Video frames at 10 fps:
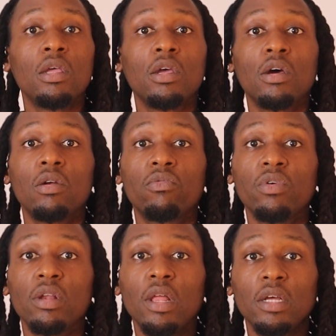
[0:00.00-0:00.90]
You're going to
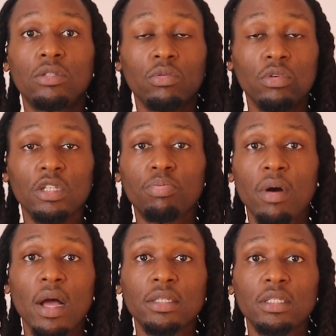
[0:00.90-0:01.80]
realize through this
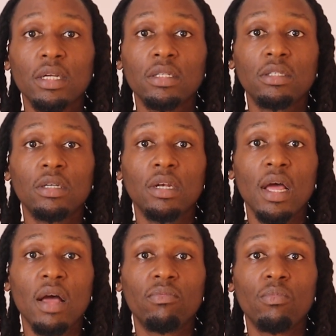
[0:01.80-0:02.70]
process, you're going
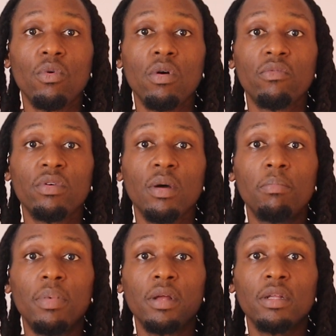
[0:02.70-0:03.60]
to have more of an
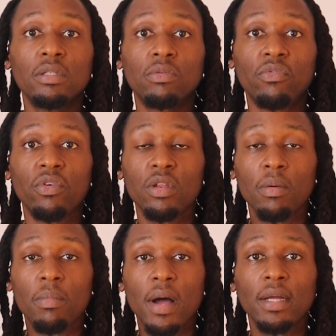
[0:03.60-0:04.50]
abundance within
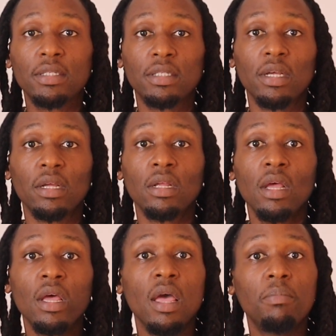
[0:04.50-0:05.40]
your mindset
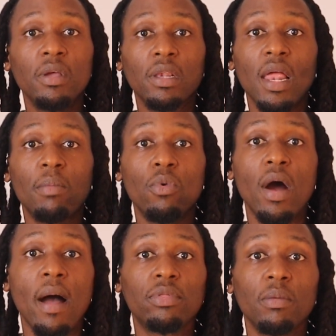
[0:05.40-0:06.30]
and be a lot
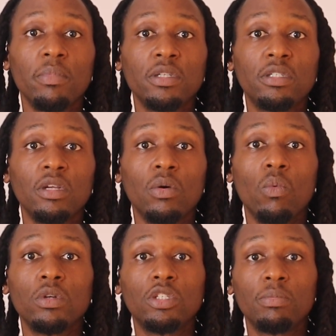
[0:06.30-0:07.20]
more optimistic
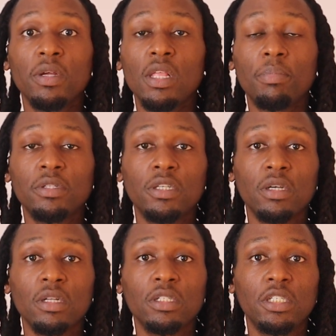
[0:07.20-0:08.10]
once you make that
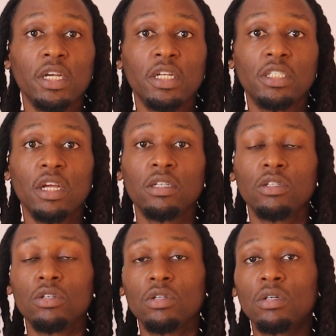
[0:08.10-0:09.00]
particular change
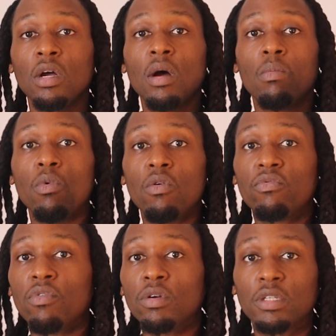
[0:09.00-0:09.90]
and you're
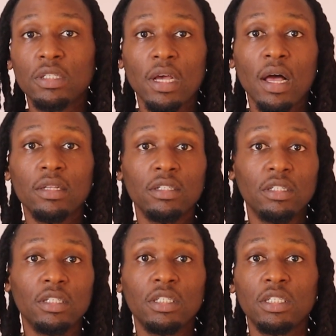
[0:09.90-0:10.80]
more versatile in
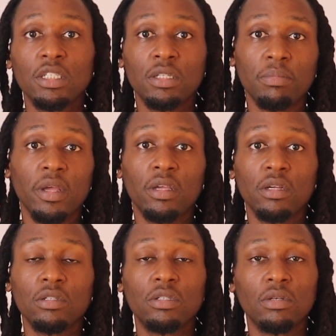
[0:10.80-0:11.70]
your decision
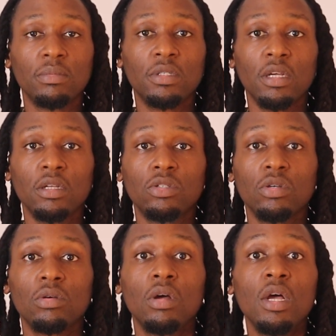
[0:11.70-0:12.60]
making. You see what I'm saying?
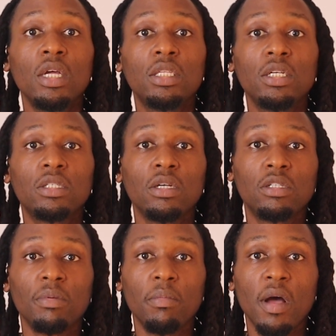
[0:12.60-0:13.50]
So this one
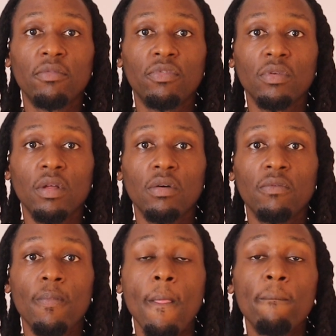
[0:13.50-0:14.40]
should be mindful of.